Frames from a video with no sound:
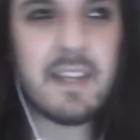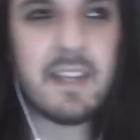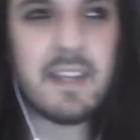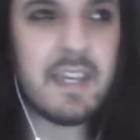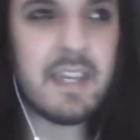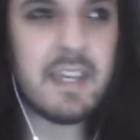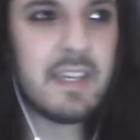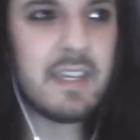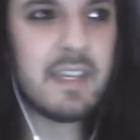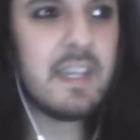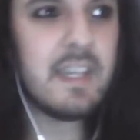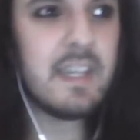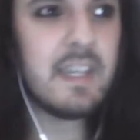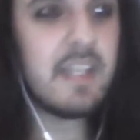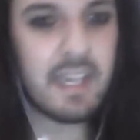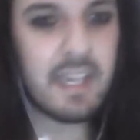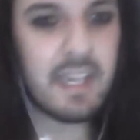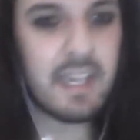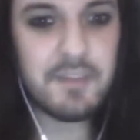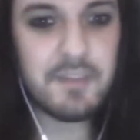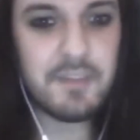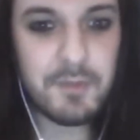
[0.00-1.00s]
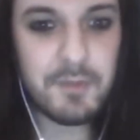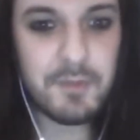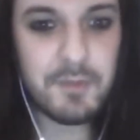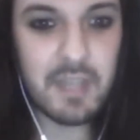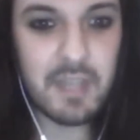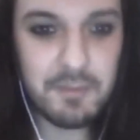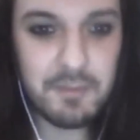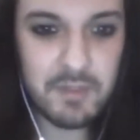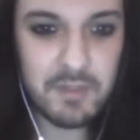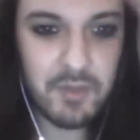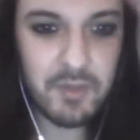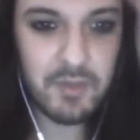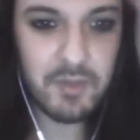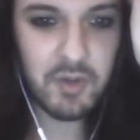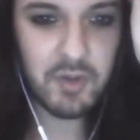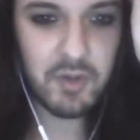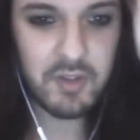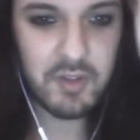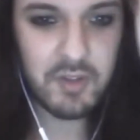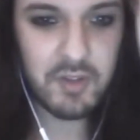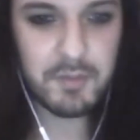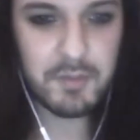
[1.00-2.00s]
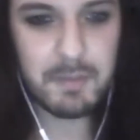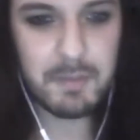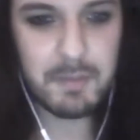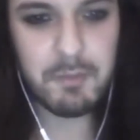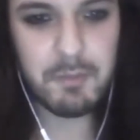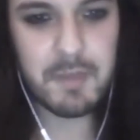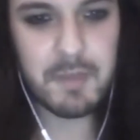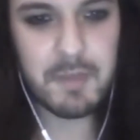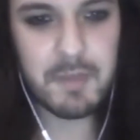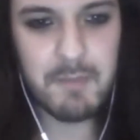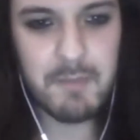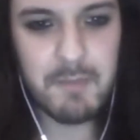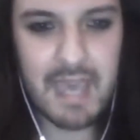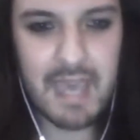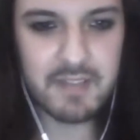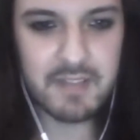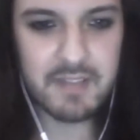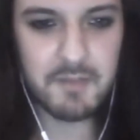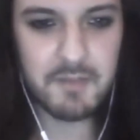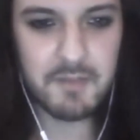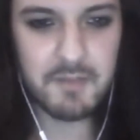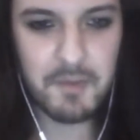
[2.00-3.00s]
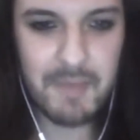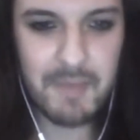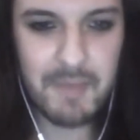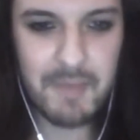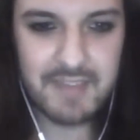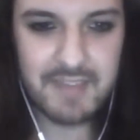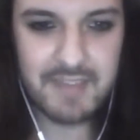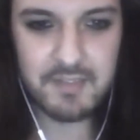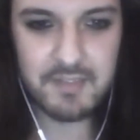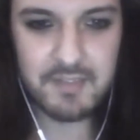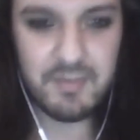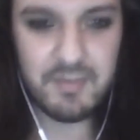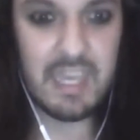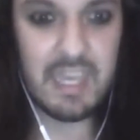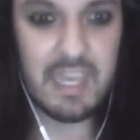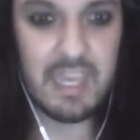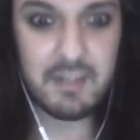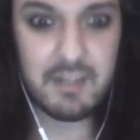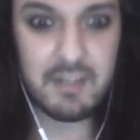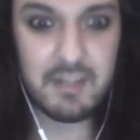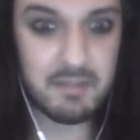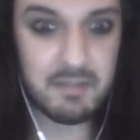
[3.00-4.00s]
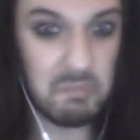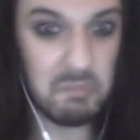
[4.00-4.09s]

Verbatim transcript: Like as we as we saw, loads of people being mad at Mass Effect.